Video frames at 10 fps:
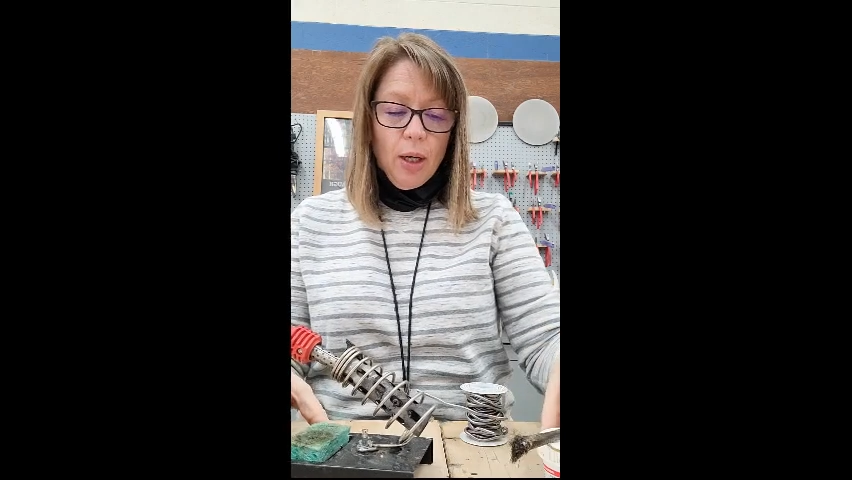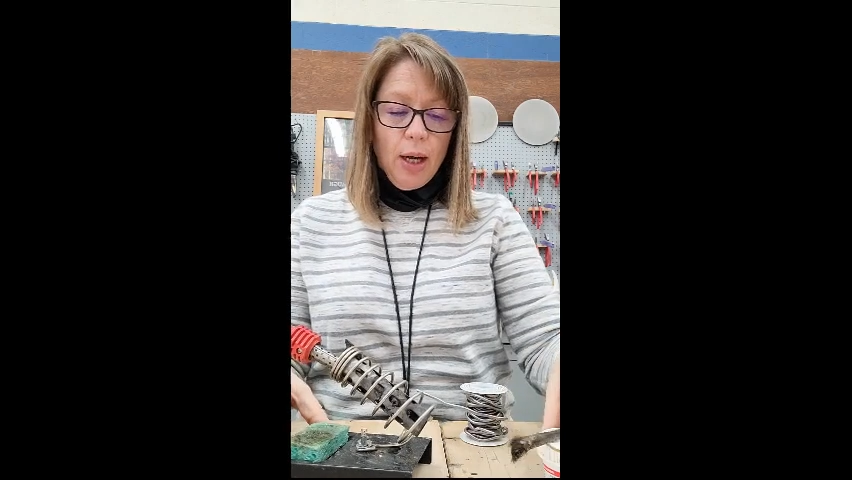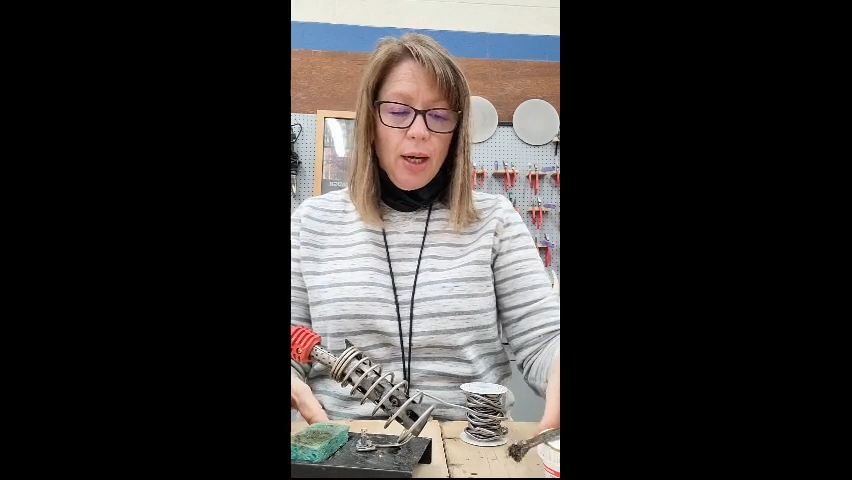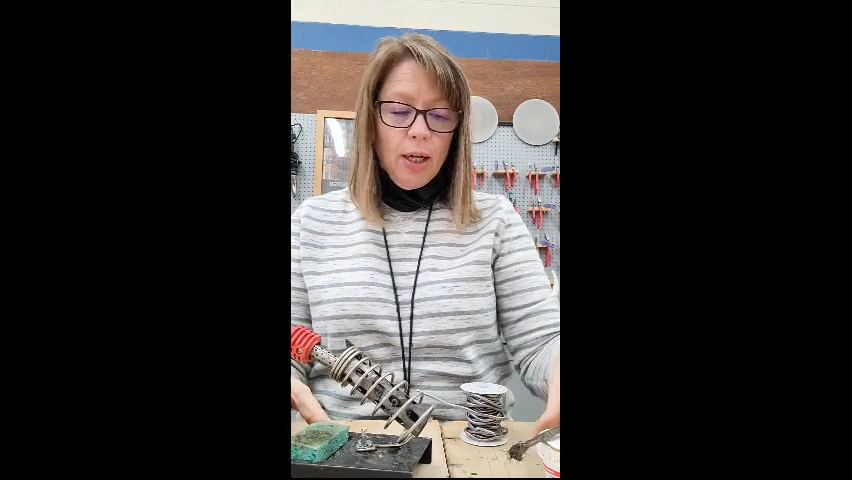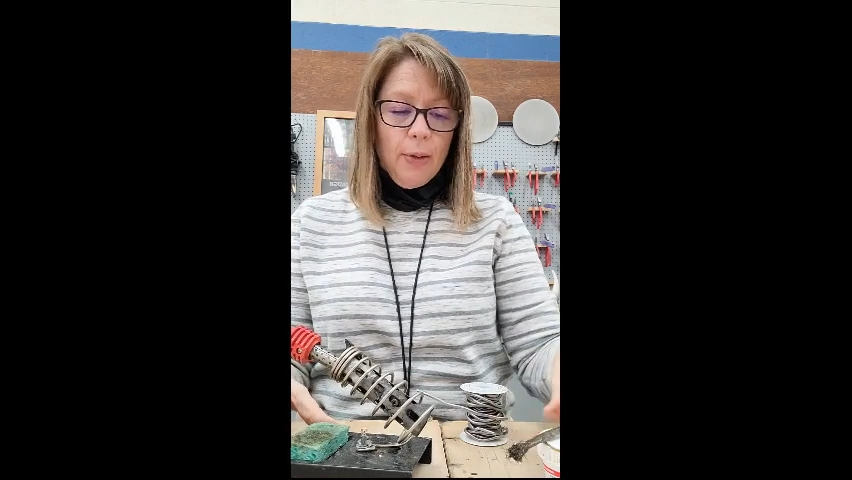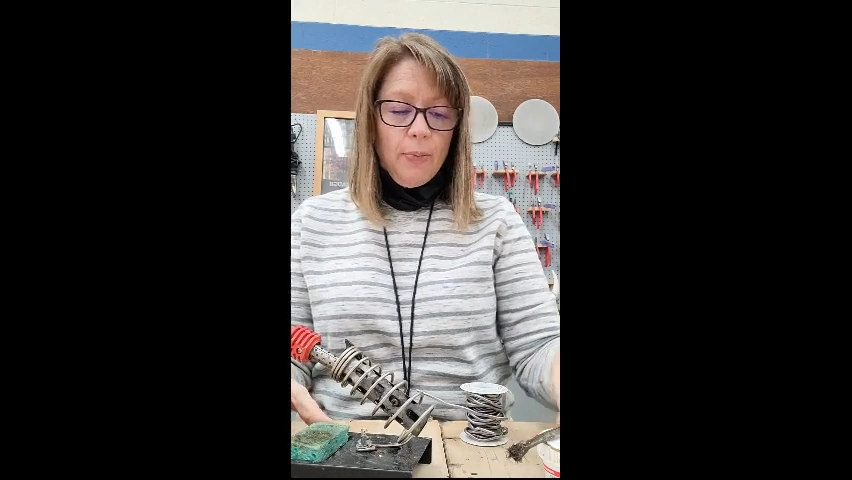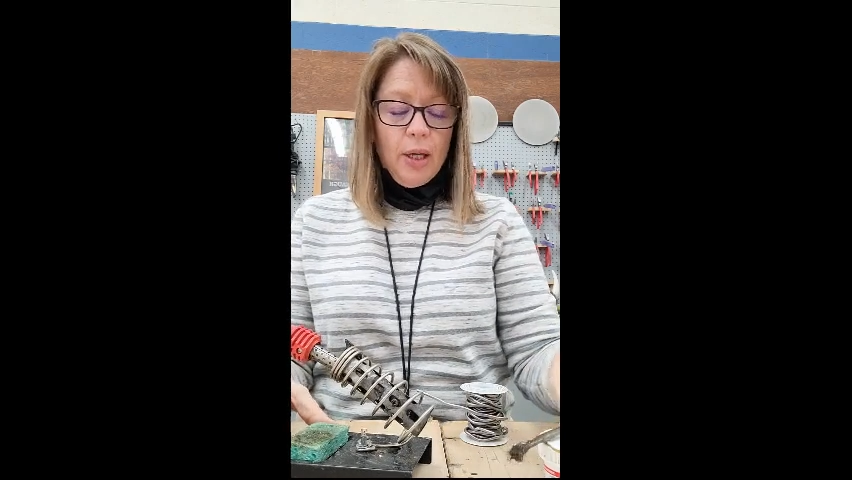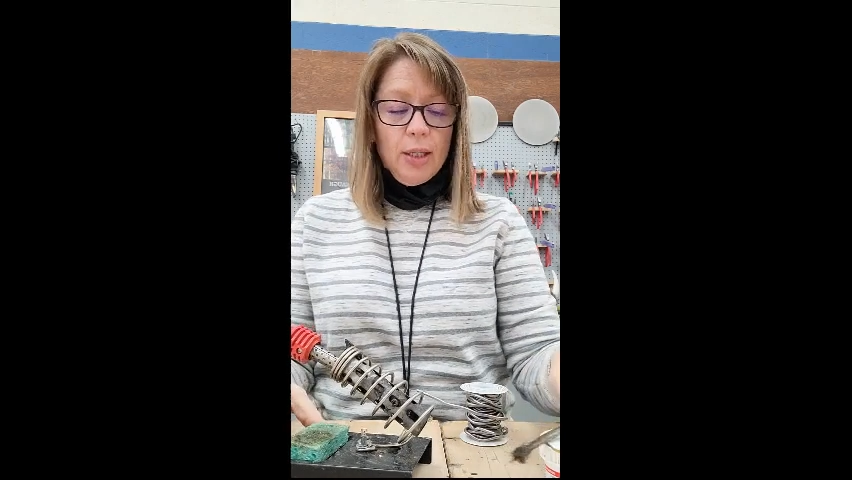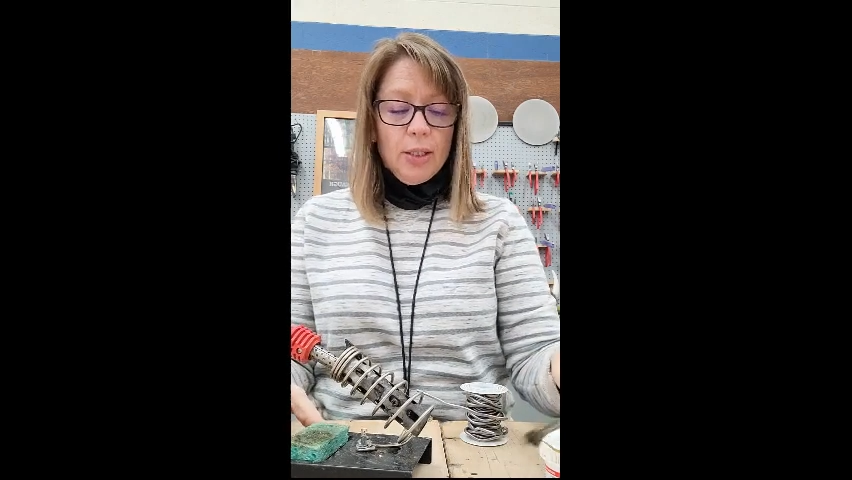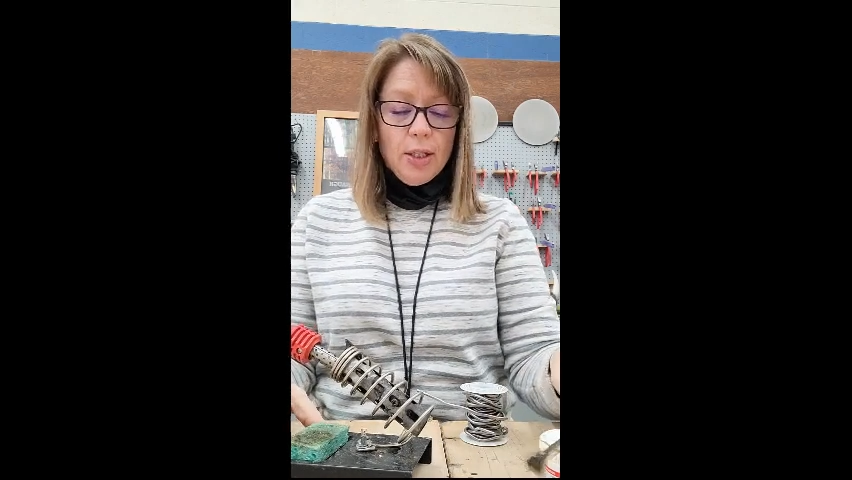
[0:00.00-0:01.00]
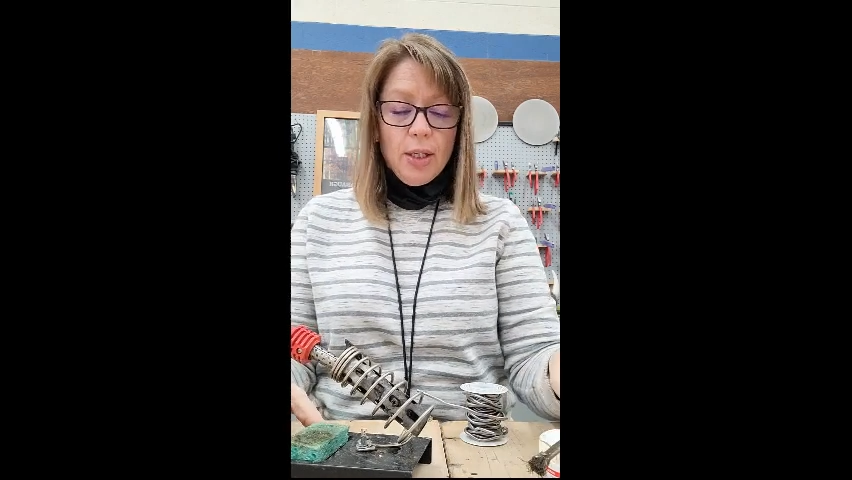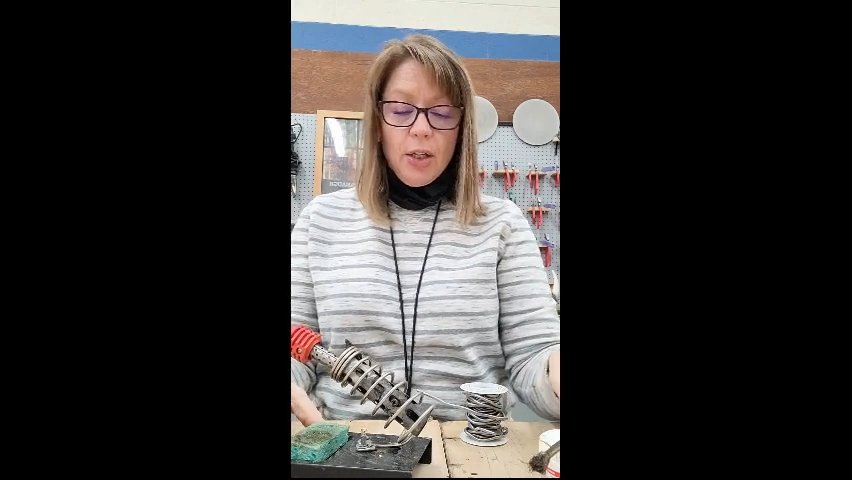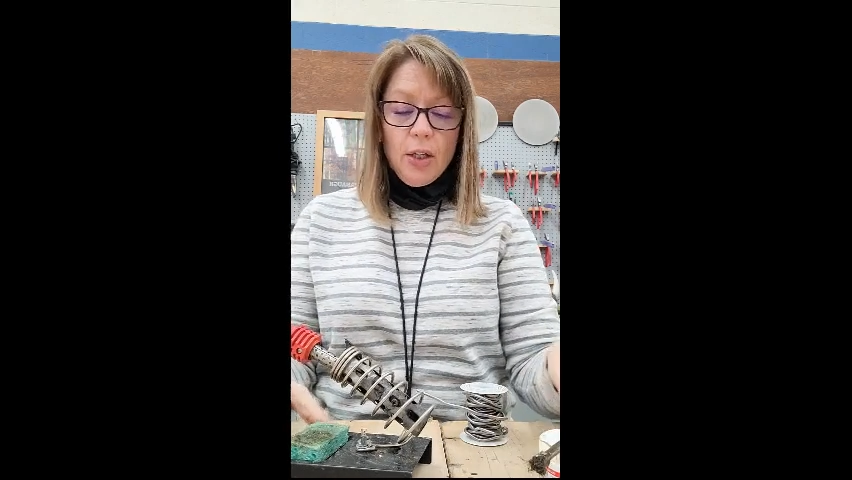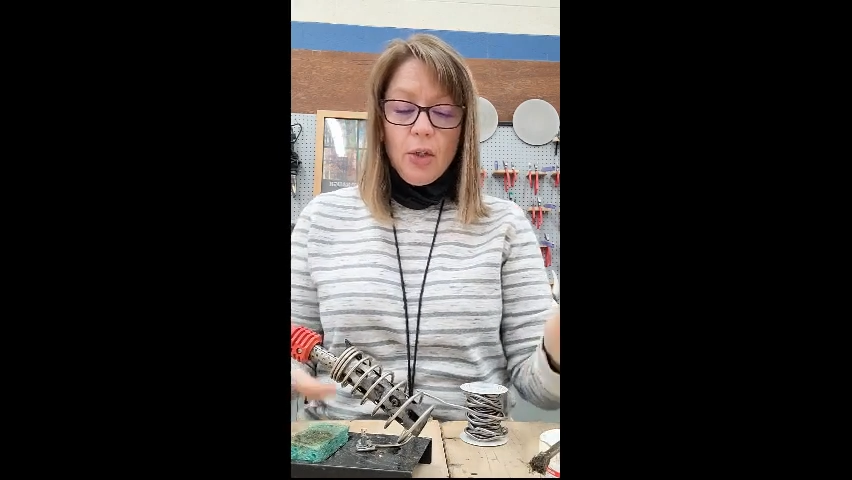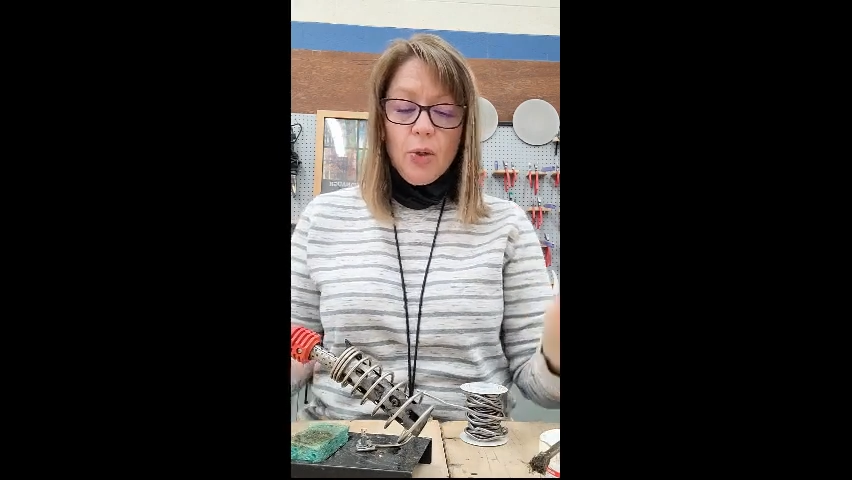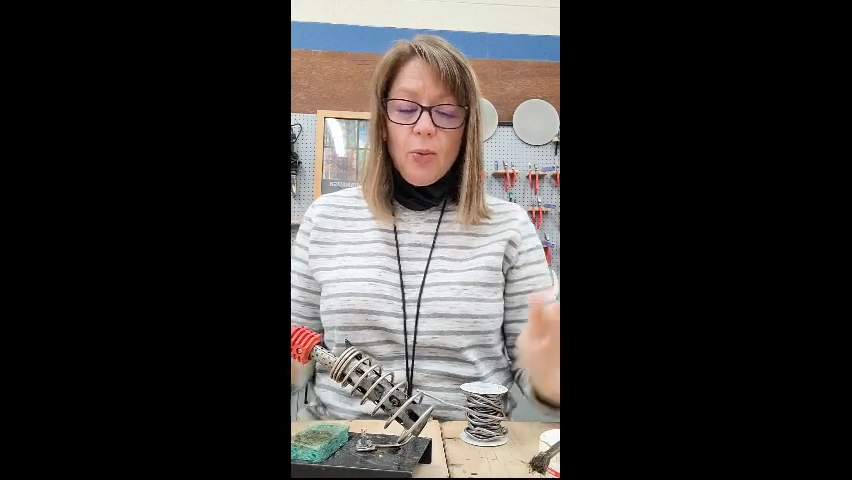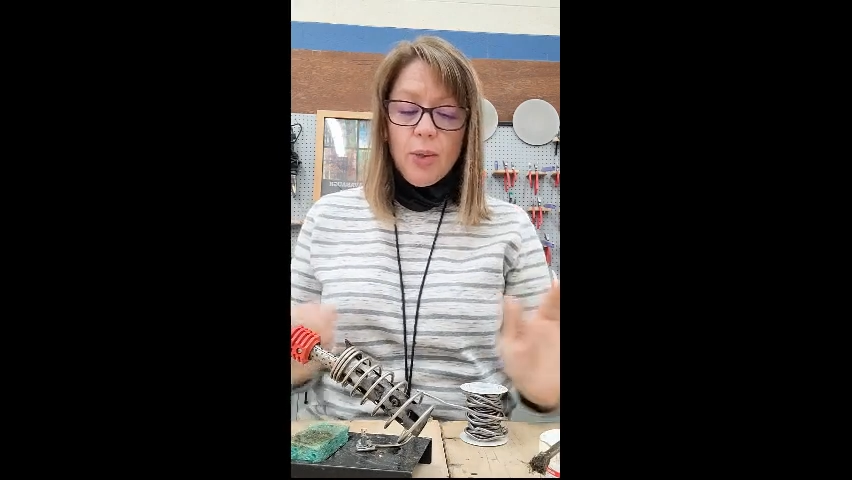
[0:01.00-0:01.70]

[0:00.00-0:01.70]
And so